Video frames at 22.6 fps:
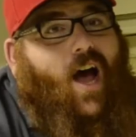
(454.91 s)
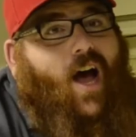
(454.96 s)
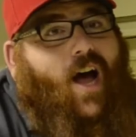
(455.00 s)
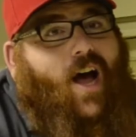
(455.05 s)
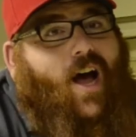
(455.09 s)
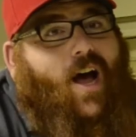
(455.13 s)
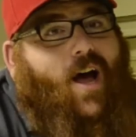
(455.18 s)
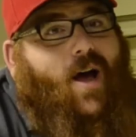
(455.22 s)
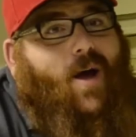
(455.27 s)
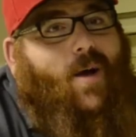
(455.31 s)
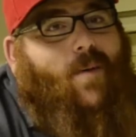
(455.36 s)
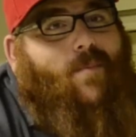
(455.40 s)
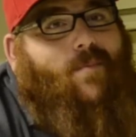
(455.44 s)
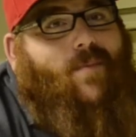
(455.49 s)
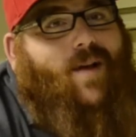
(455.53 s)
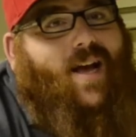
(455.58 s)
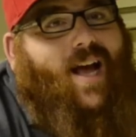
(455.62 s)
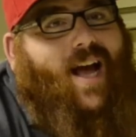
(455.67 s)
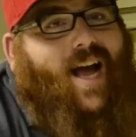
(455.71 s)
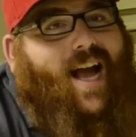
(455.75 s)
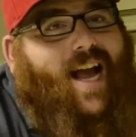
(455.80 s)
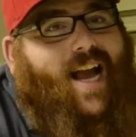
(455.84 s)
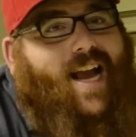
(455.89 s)
Um,
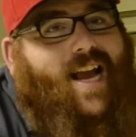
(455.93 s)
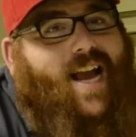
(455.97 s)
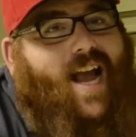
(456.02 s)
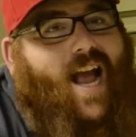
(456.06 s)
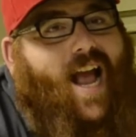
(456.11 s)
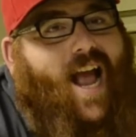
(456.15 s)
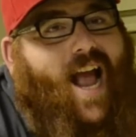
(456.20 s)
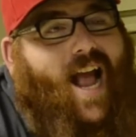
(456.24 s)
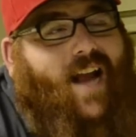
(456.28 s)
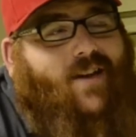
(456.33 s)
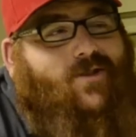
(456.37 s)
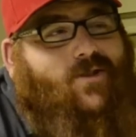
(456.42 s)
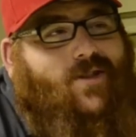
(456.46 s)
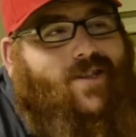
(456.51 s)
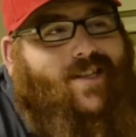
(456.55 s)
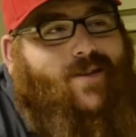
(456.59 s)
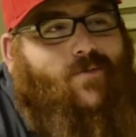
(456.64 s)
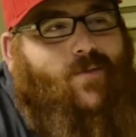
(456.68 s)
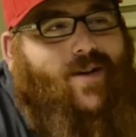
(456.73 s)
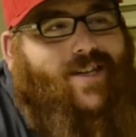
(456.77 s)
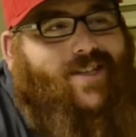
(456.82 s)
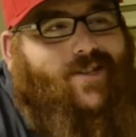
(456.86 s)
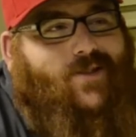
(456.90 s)
I
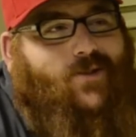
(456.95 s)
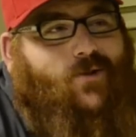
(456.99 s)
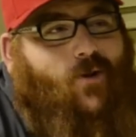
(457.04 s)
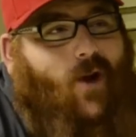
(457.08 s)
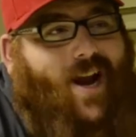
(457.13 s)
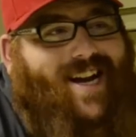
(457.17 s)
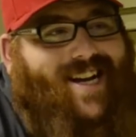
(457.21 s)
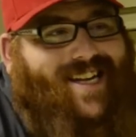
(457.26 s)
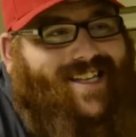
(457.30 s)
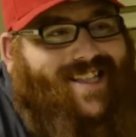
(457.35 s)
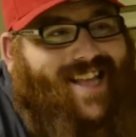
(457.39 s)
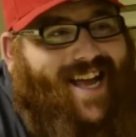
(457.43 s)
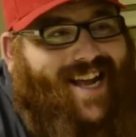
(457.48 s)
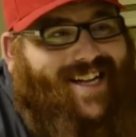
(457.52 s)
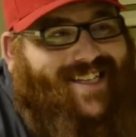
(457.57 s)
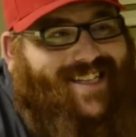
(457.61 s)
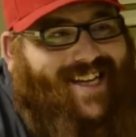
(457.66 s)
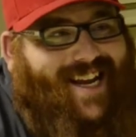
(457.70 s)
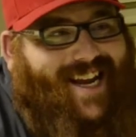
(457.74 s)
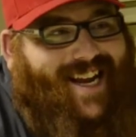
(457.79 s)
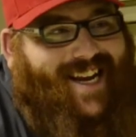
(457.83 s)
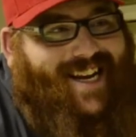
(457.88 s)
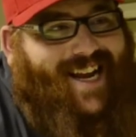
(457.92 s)
actually went to training that
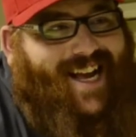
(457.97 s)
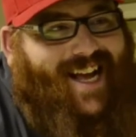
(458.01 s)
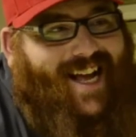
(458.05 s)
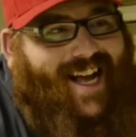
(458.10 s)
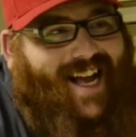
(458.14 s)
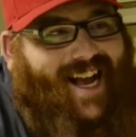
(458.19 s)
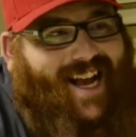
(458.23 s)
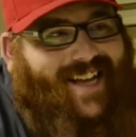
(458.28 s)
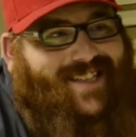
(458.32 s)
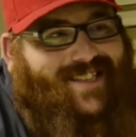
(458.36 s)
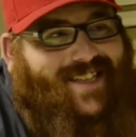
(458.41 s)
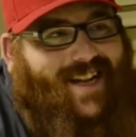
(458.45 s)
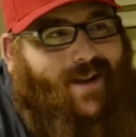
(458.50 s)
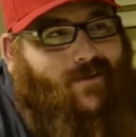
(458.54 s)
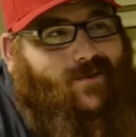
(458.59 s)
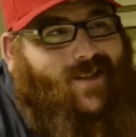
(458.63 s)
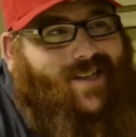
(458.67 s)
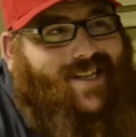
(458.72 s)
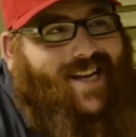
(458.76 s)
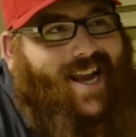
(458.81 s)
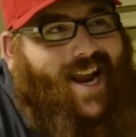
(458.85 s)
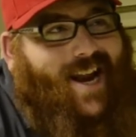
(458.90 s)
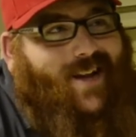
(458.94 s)
day. Uh, I said I was
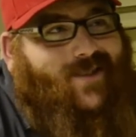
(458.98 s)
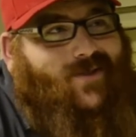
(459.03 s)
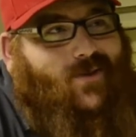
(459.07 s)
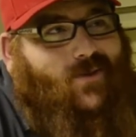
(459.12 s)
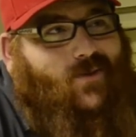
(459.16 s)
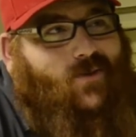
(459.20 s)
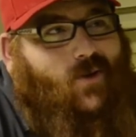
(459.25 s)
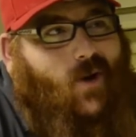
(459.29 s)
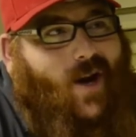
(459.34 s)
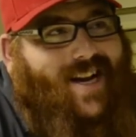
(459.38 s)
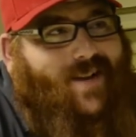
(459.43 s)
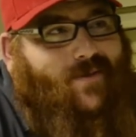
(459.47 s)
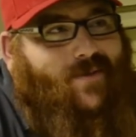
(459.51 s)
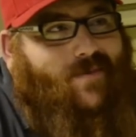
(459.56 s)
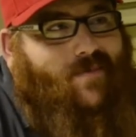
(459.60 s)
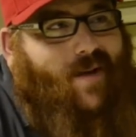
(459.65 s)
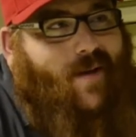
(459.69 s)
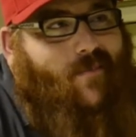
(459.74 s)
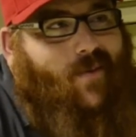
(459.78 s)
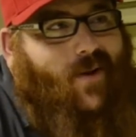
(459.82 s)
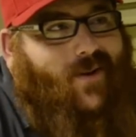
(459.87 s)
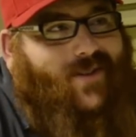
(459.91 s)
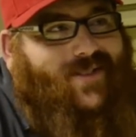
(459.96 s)
going to cancel training with
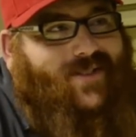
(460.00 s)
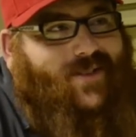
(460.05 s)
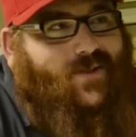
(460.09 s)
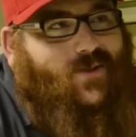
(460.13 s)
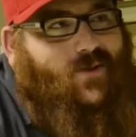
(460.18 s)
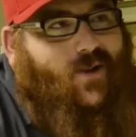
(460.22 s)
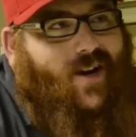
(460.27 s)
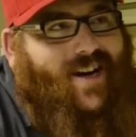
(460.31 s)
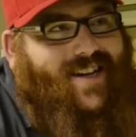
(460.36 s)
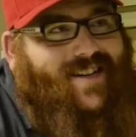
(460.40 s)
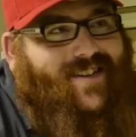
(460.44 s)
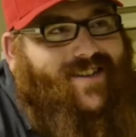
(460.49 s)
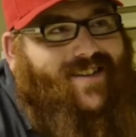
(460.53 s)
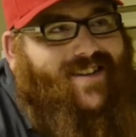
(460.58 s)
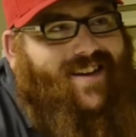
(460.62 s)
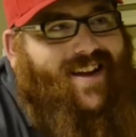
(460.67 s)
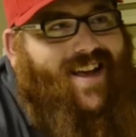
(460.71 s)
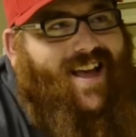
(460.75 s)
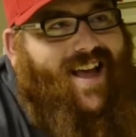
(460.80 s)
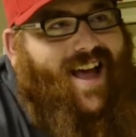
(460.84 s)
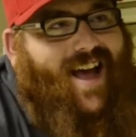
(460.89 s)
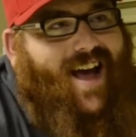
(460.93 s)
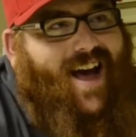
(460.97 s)
my personal trainer,
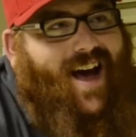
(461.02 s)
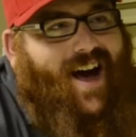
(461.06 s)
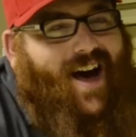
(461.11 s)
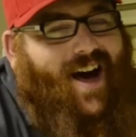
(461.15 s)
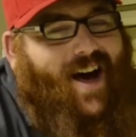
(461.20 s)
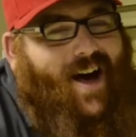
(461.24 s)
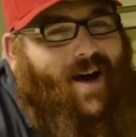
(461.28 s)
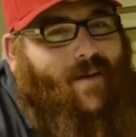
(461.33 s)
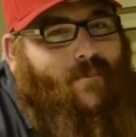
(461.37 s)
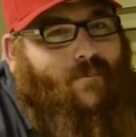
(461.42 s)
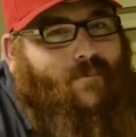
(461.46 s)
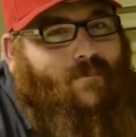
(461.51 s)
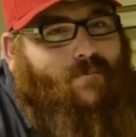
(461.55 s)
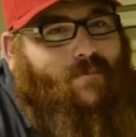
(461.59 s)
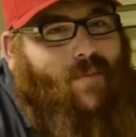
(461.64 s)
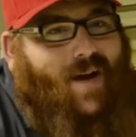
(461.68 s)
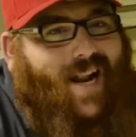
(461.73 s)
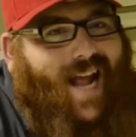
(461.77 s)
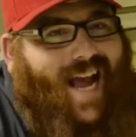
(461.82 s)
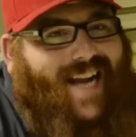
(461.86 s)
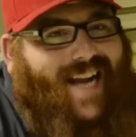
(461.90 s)
um, but